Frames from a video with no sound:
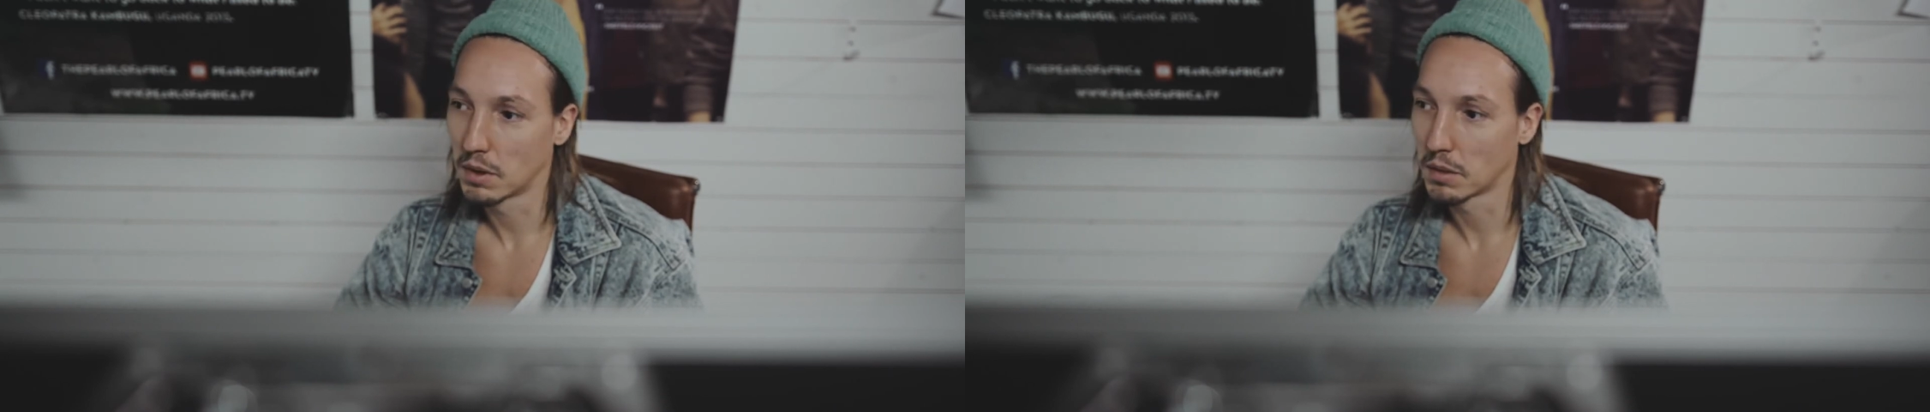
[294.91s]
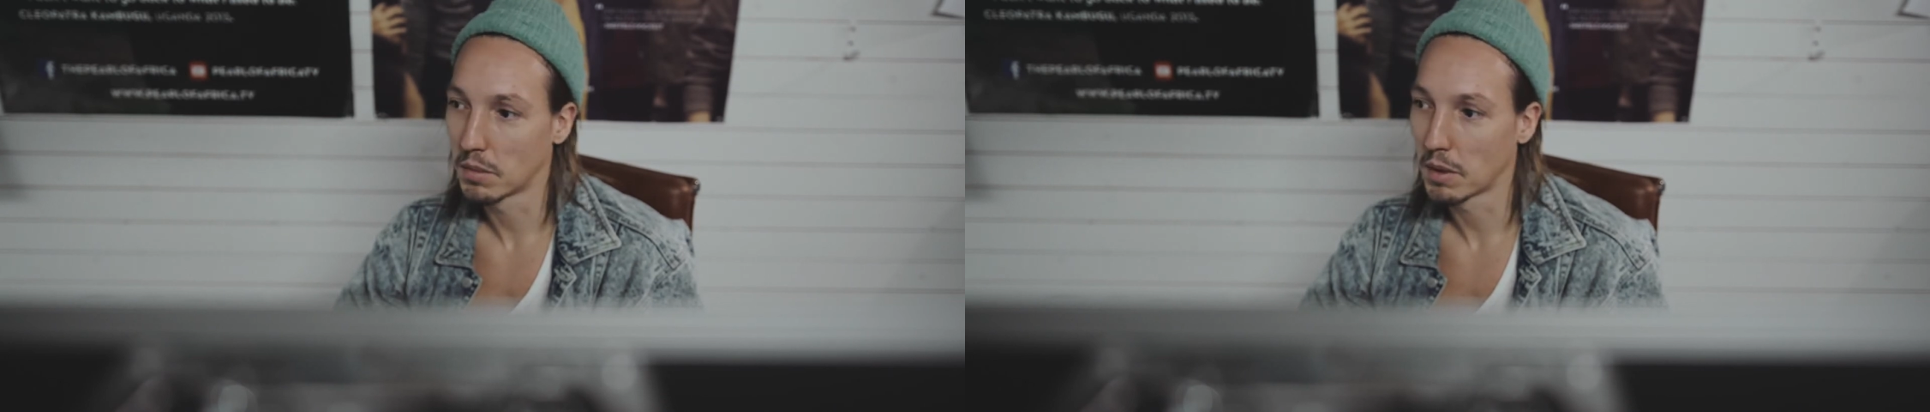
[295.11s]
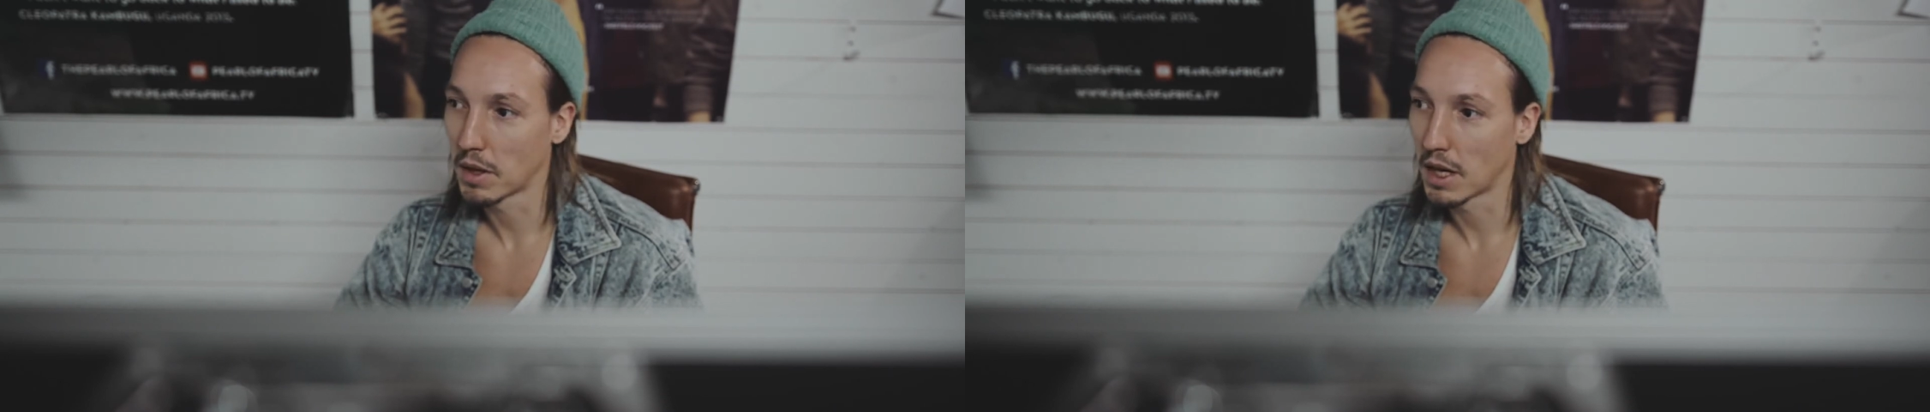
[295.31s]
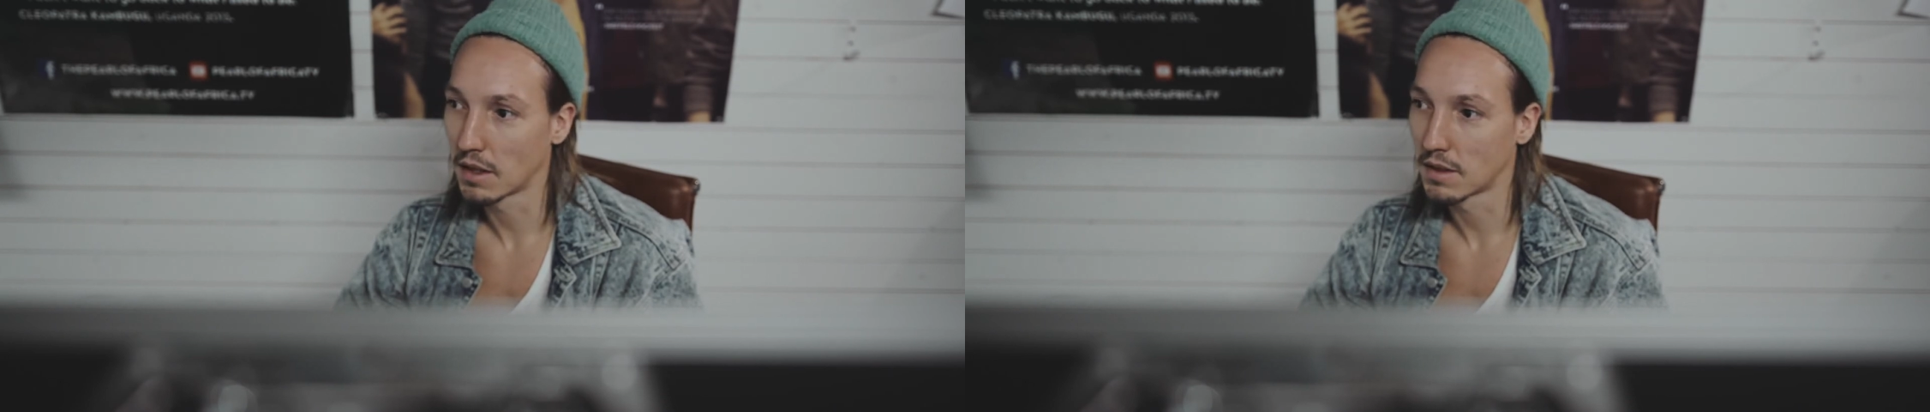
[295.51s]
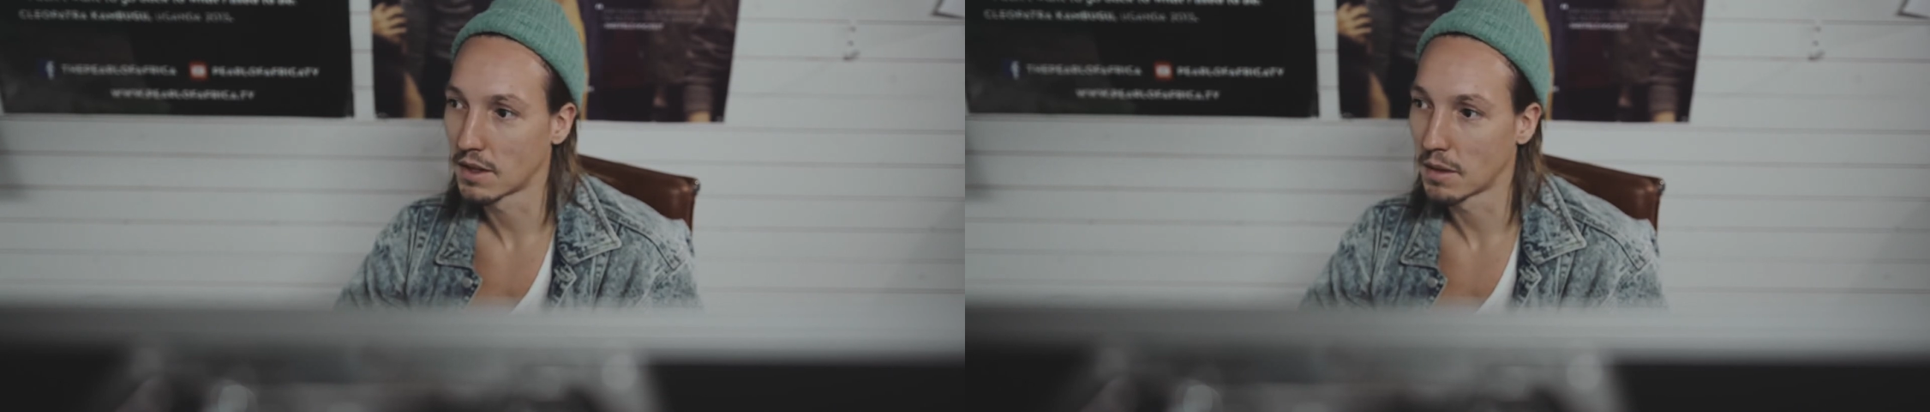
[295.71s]
but maybe
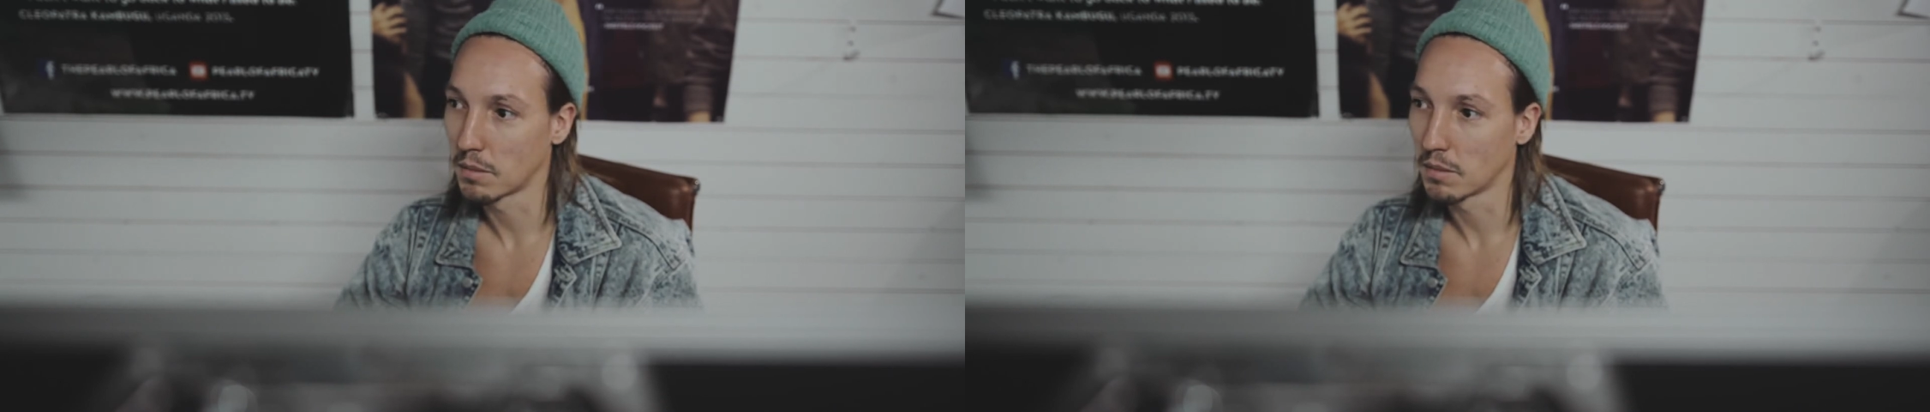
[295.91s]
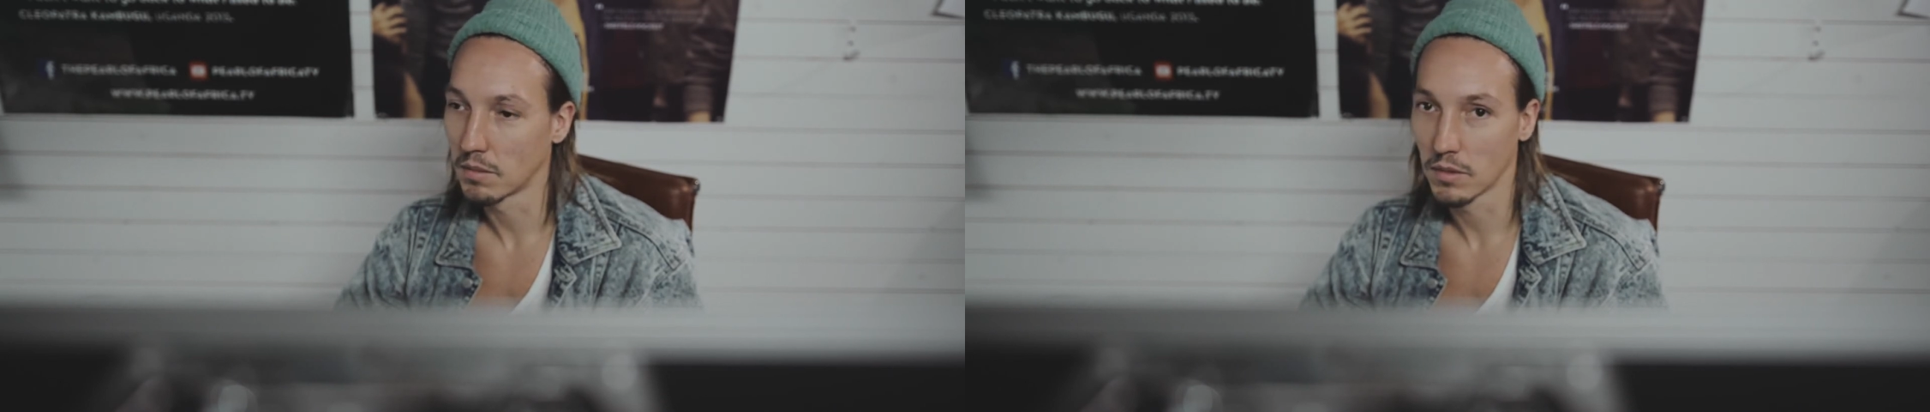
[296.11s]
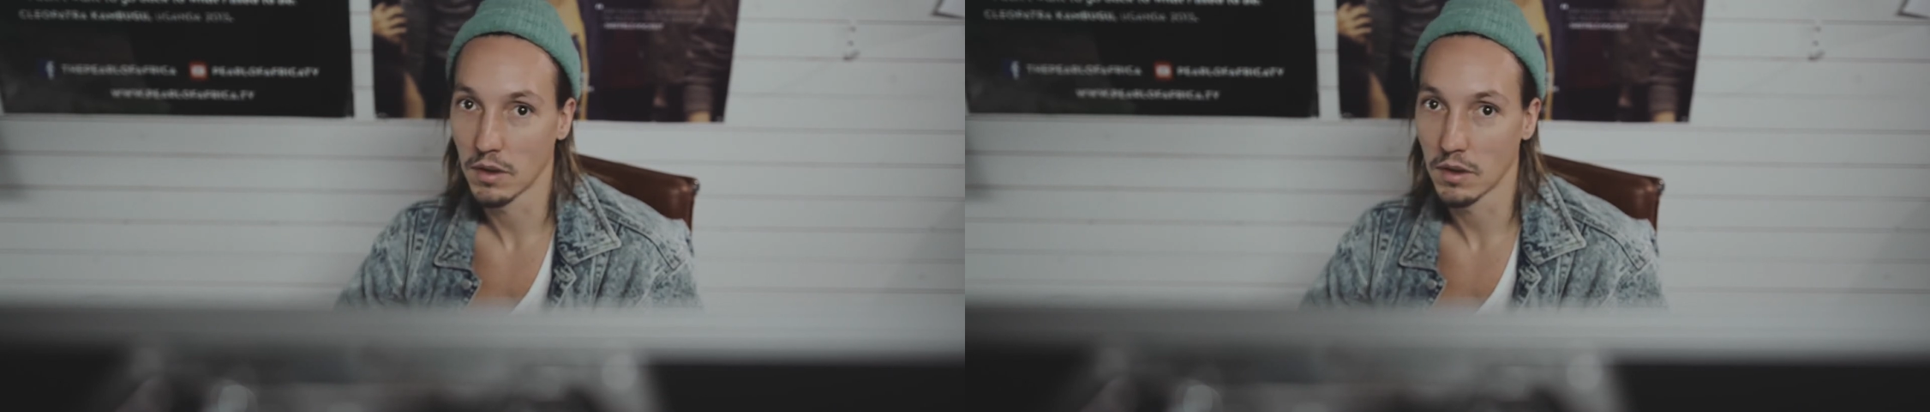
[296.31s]
add some,